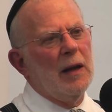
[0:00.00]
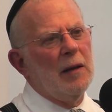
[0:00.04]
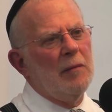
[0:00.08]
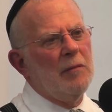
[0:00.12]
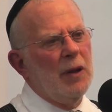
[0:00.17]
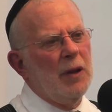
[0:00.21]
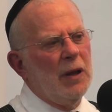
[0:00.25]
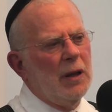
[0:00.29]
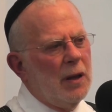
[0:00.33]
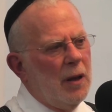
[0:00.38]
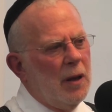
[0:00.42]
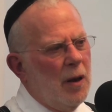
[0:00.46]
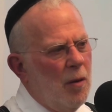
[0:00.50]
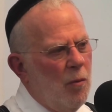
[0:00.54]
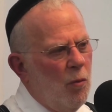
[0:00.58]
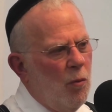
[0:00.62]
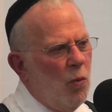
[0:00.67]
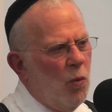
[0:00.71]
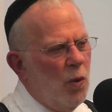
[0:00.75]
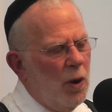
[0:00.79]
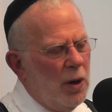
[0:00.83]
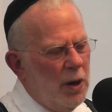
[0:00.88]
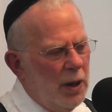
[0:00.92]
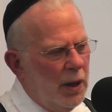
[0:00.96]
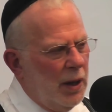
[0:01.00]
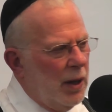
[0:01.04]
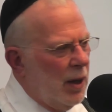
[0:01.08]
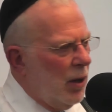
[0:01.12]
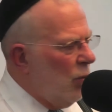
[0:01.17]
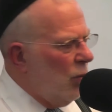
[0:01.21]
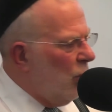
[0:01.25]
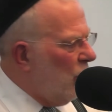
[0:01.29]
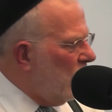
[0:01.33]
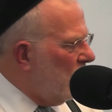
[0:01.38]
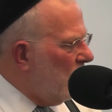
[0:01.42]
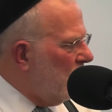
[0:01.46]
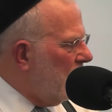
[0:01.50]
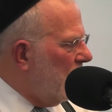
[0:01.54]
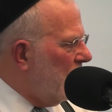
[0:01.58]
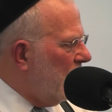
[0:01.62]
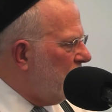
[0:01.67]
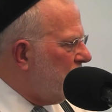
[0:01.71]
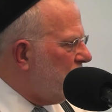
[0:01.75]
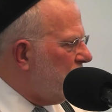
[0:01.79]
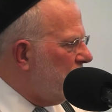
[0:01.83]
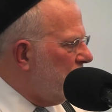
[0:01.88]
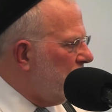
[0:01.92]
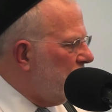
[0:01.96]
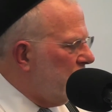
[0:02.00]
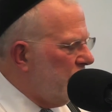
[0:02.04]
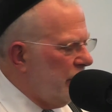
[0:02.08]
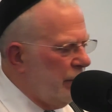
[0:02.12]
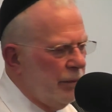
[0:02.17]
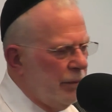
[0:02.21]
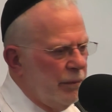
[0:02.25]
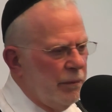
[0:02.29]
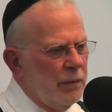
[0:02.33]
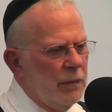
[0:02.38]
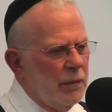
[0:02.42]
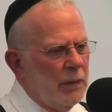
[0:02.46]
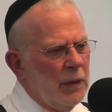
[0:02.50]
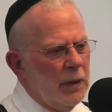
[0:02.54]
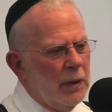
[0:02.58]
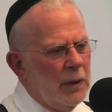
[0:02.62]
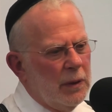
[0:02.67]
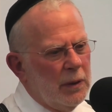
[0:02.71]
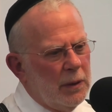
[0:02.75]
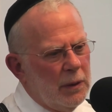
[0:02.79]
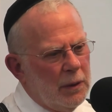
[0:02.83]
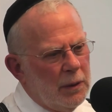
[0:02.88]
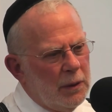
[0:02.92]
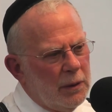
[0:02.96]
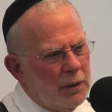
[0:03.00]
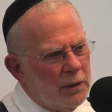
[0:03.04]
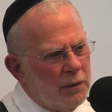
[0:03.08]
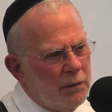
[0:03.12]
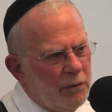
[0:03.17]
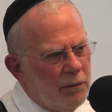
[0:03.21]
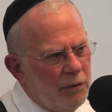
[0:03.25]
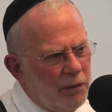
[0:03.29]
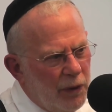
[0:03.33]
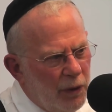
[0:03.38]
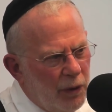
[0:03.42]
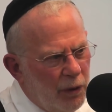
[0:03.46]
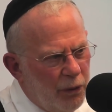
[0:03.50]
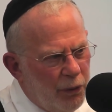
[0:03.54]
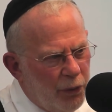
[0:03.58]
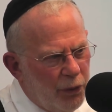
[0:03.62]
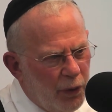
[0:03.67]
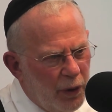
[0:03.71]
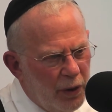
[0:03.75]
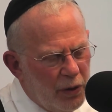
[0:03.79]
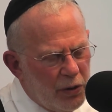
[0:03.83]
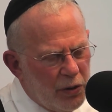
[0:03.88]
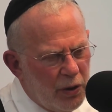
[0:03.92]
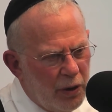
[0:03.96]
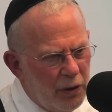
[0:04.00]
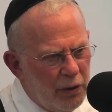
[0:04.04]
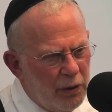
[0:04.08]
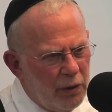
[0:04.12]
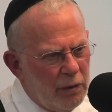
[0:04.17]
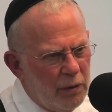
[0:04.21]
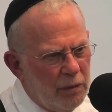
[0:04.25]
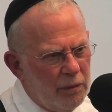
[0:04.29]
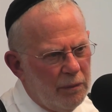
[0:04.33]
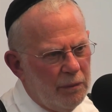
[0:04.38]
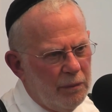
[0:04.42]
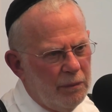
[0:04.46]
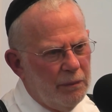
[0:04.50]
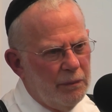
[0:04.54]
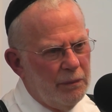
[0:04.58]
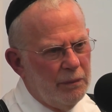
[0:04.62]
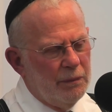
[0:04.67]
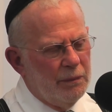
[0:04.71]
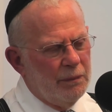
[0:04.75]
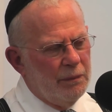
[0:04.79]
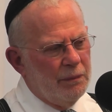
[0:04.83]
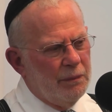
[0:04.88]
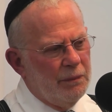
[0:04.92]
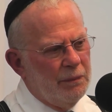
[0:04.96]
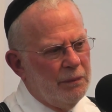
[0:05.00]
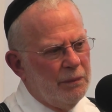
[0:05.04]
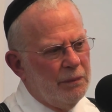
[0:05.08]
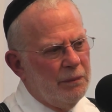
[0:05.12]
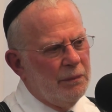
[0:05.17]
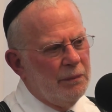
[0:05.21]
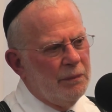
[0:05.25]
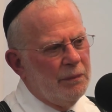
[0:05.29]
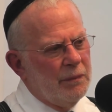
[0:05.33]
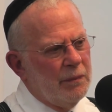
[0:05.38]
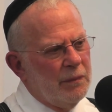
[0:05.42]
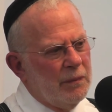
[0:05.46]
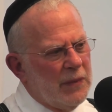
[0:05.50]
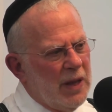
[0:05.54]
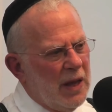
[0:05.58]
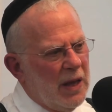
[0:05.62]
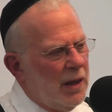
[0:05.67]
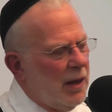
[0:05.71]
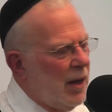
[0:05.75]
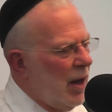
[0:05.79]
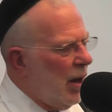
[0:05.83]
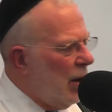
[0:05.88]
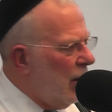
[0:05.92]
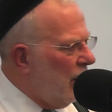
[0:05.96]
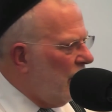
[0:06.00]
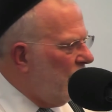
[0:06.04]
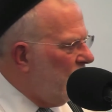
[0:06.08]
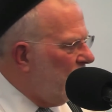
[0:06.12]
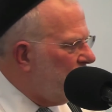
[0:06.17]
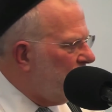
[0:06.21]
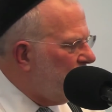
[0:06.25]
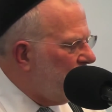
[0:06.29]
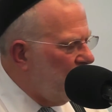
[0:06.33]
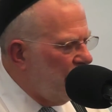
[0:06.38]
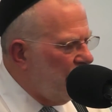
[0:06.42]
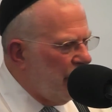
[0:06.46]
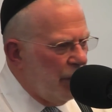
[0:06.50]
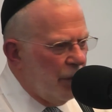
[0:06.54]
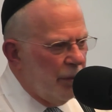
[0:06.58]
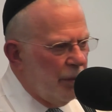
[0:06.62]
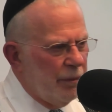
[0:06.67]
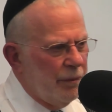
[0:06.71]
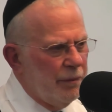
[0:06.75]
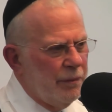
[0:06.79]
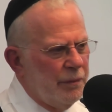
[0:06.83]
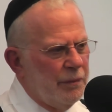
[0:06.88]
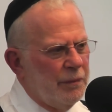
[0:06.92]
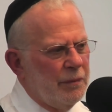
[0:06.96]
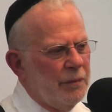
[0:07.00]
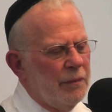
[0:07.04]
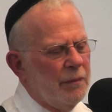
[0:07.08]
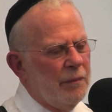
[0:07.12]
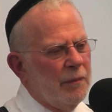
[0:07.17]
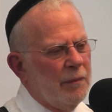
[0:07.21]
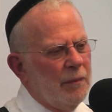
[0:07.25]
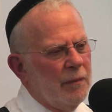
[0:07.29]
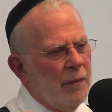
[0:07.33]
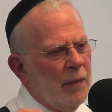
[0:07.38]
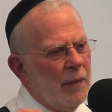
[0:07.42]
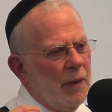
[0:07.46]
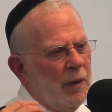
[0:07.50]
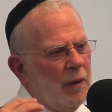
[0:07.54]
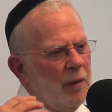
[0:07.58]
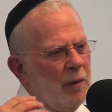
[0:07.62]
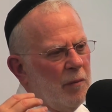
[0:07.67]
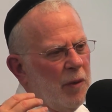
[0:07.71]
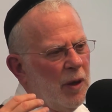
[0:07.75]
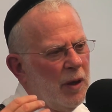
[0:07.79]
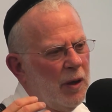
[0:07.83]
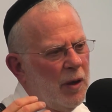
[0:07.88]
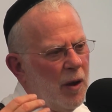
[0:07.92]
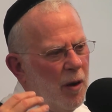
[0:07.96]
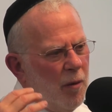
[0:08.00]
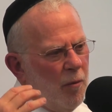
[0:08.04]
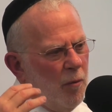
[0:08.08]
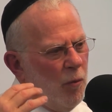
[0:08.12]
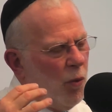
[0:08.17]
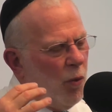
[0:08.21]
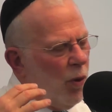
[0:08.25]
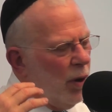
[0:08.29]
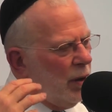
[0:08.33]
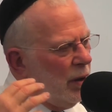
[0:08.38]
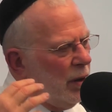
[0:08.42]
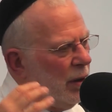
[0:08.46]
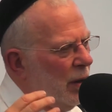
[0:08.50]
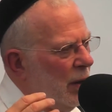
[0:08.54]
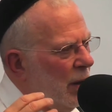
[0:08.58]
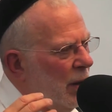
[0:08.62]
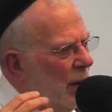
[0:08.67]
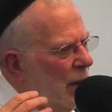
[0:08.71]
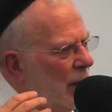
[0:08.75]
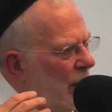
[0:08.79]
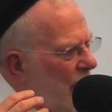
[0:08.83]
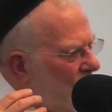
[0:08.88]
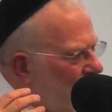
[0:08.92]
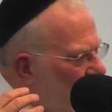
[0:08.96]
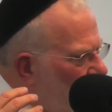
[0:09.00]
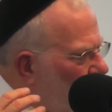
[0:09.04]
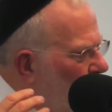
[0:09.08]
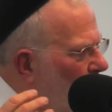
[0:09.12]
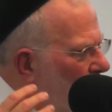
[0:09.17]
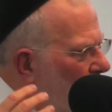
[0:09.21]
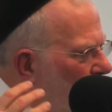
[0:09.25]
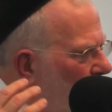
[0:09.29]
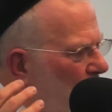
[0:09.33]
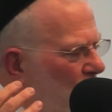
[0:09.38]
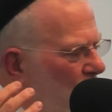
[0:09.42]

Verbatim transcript: and become one again, one nation. Feel for each other. Take care of each other. Become one the way